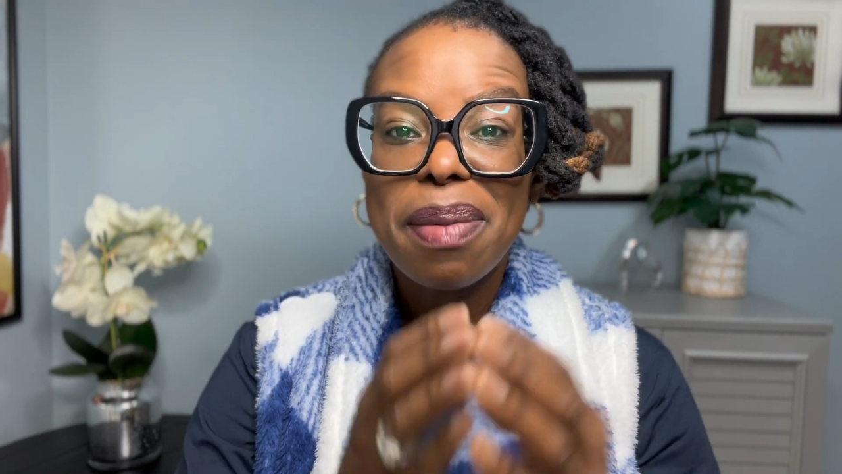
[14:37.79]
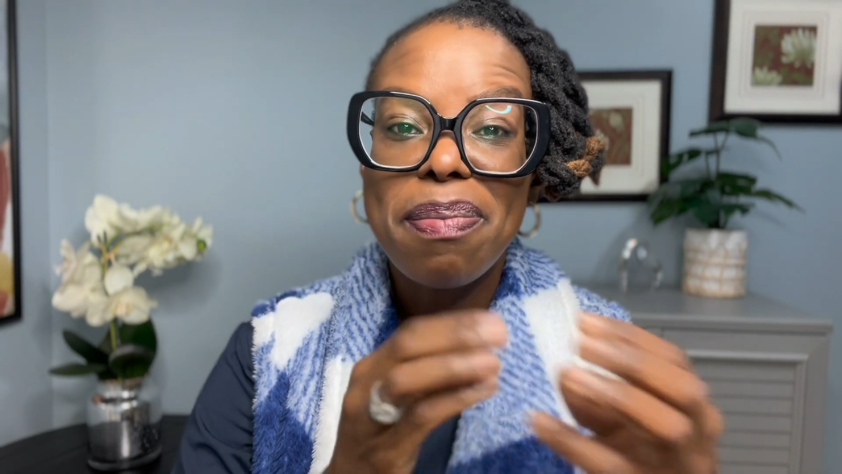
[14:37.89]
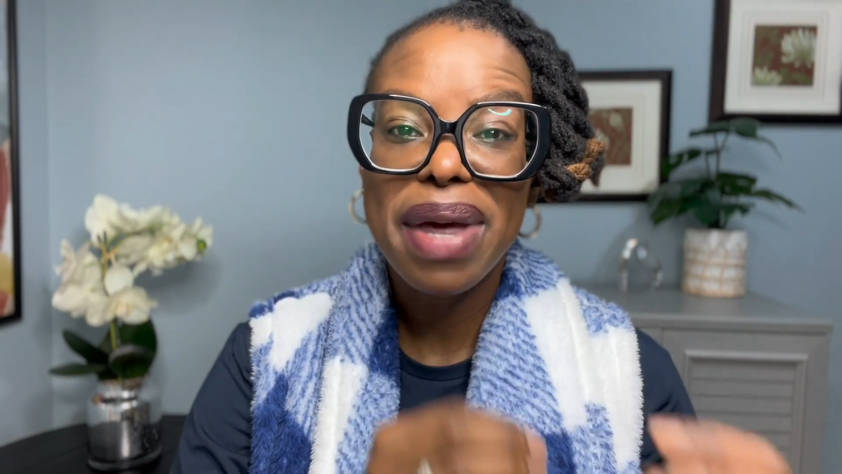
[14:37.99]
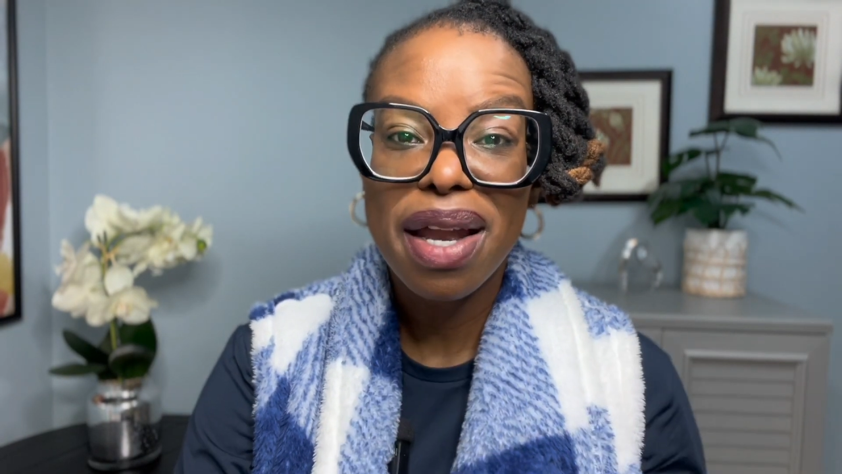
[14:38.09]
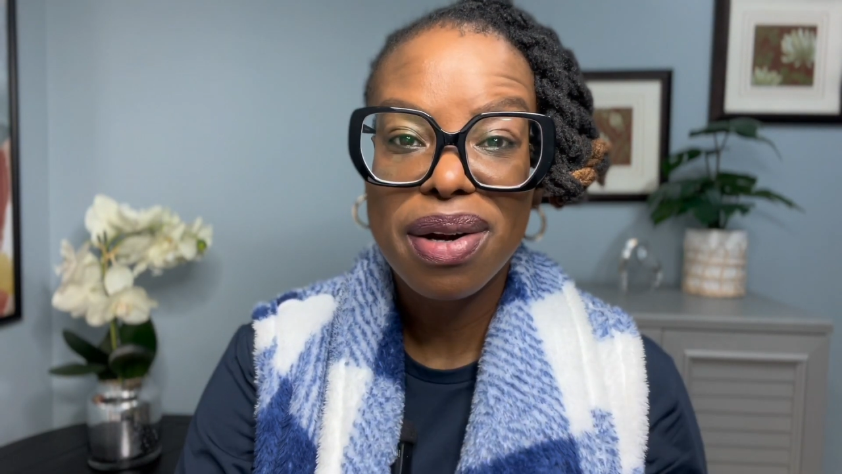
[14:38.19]

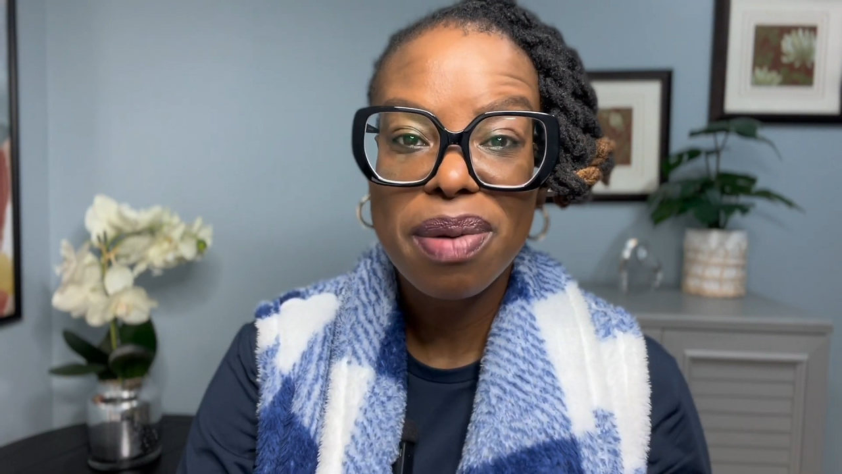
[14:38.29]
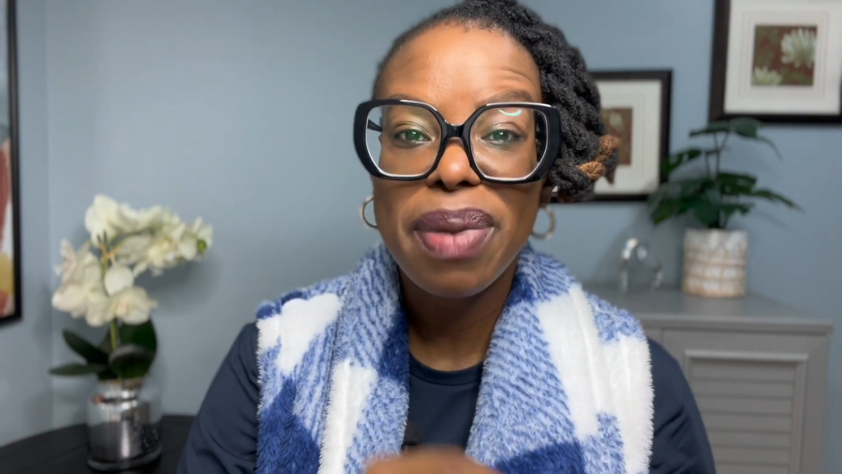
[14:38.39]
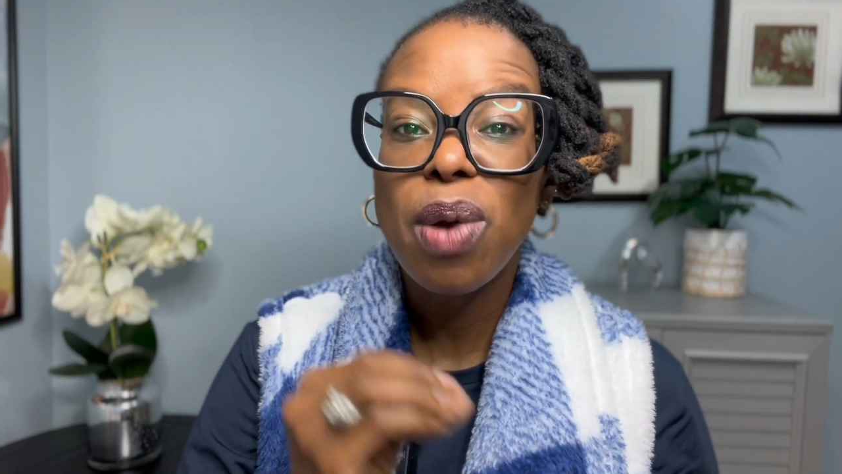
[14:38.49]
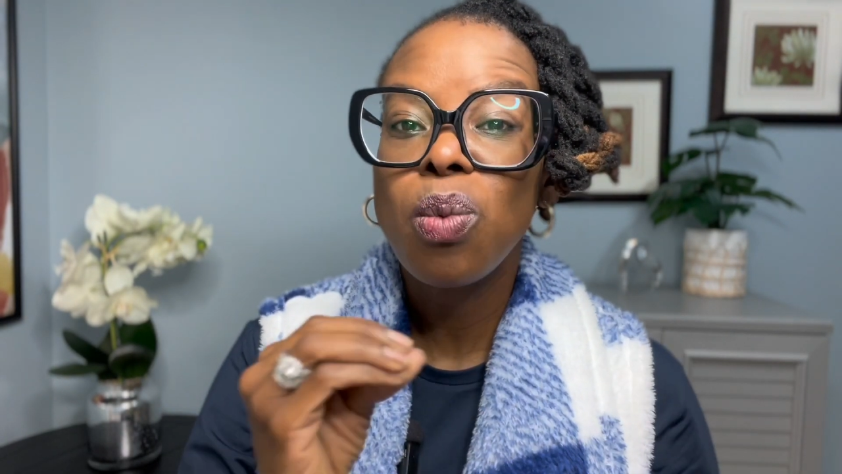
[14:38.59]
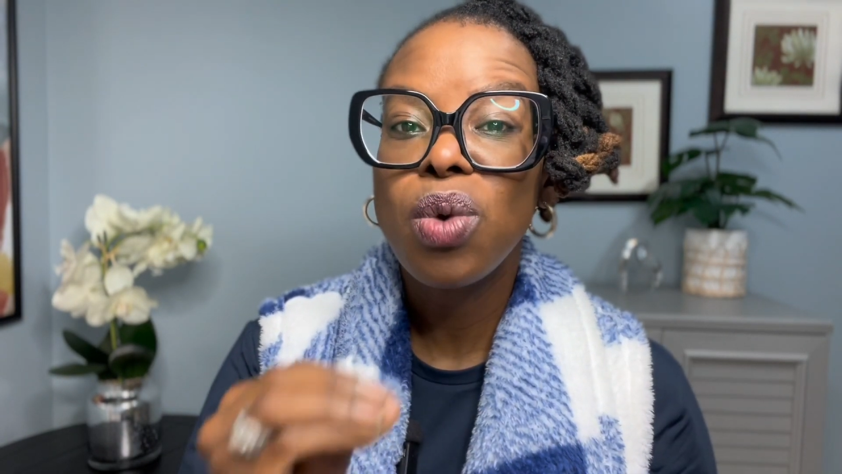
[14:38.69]
better
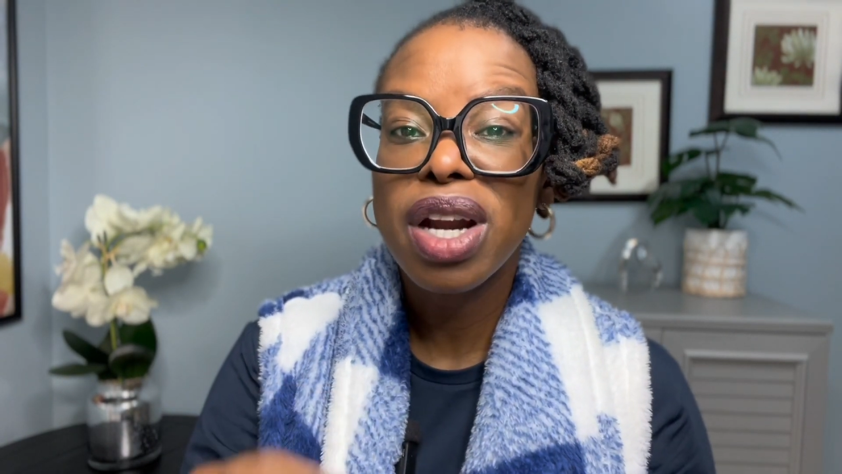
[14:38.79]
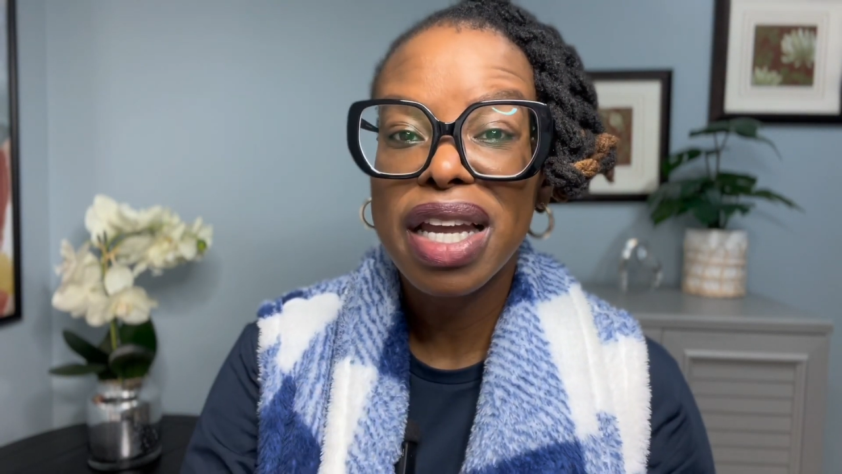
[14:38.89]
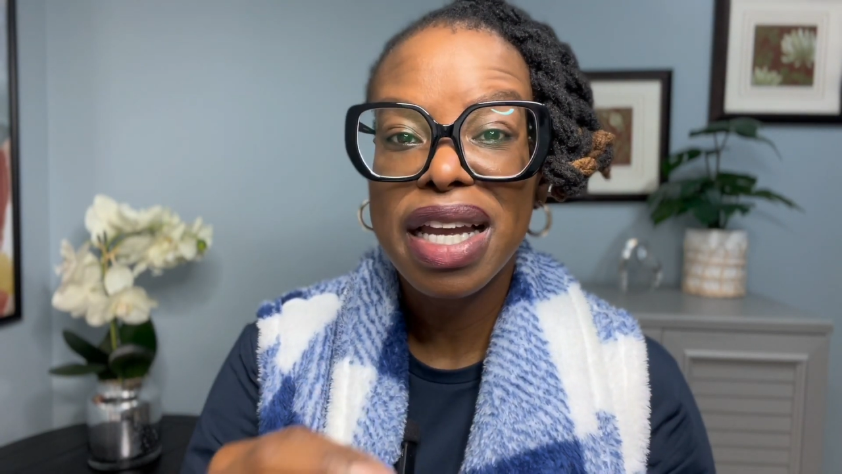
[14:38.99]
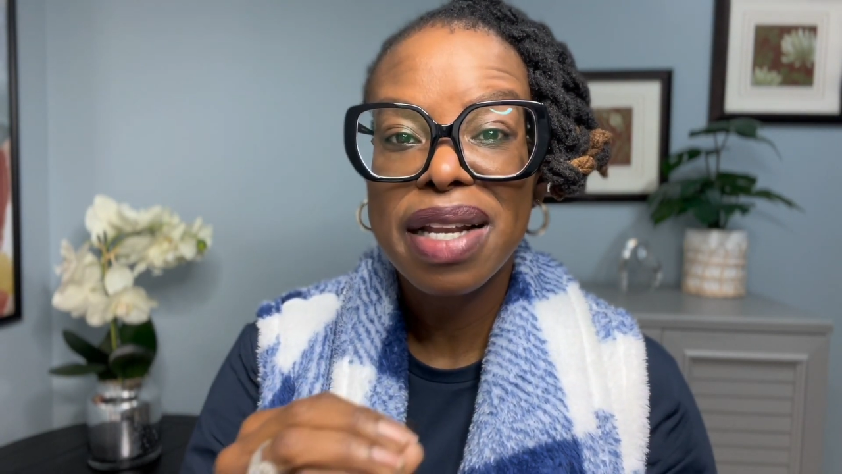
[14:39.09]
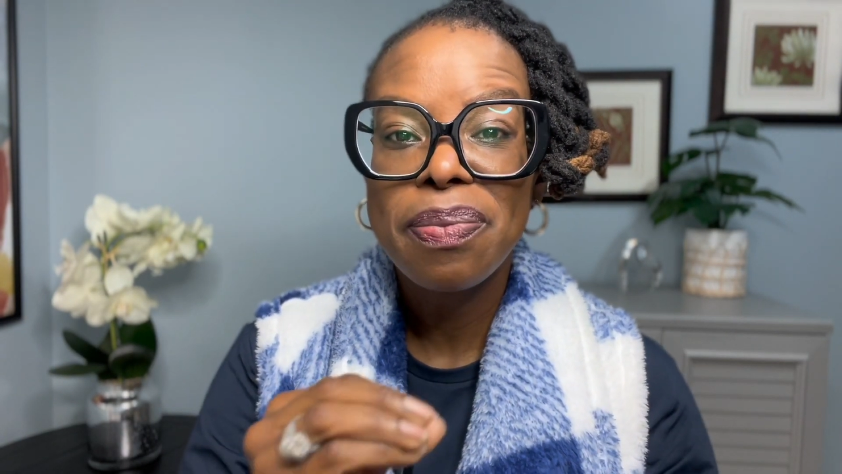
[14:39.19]
by
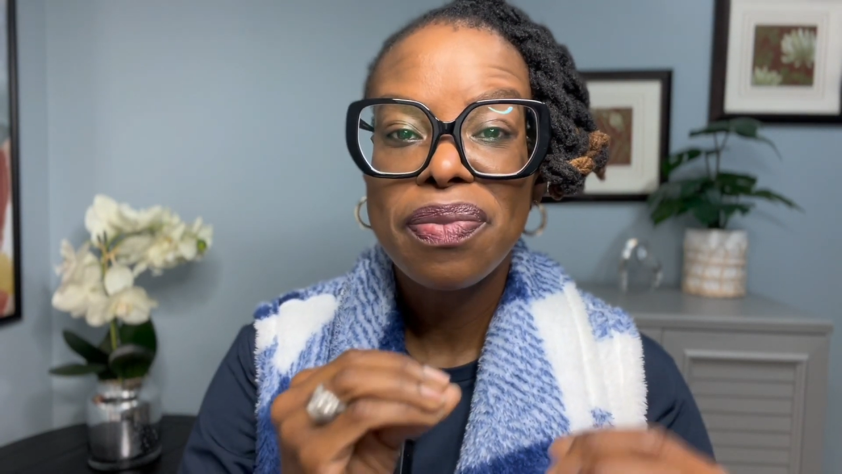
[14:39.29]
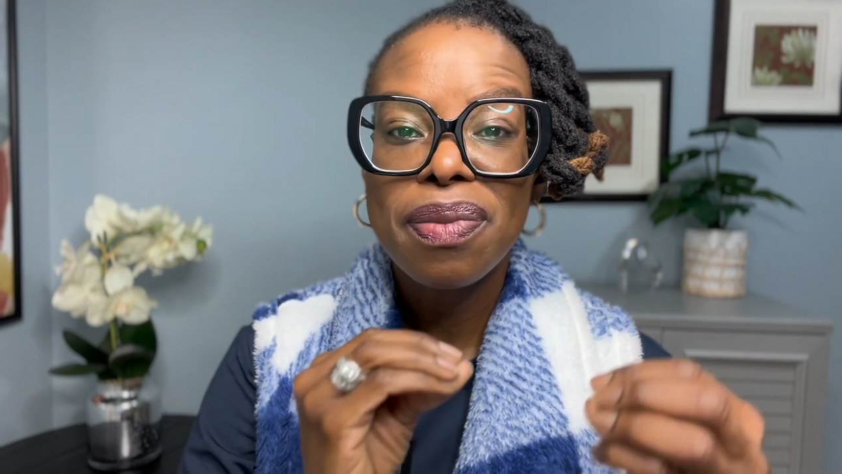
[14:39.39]
working